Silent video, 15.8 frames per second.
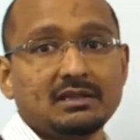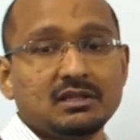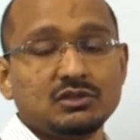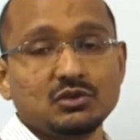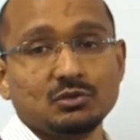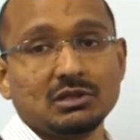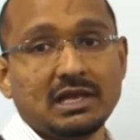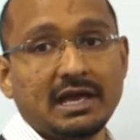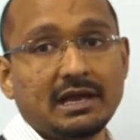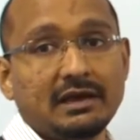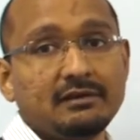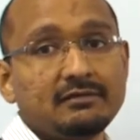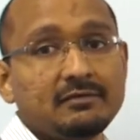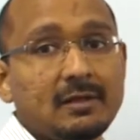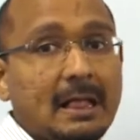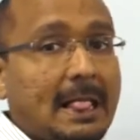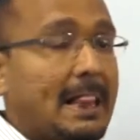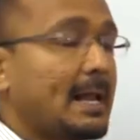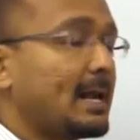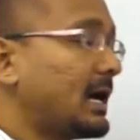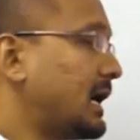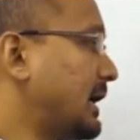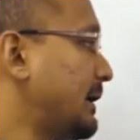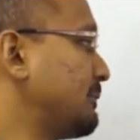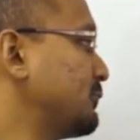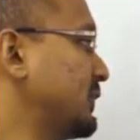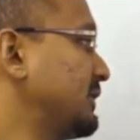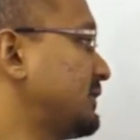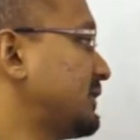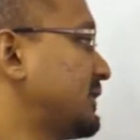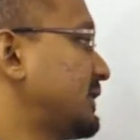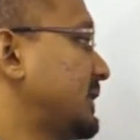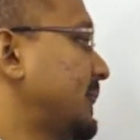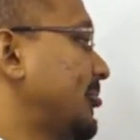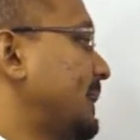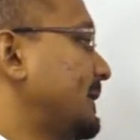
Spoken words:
that you will have with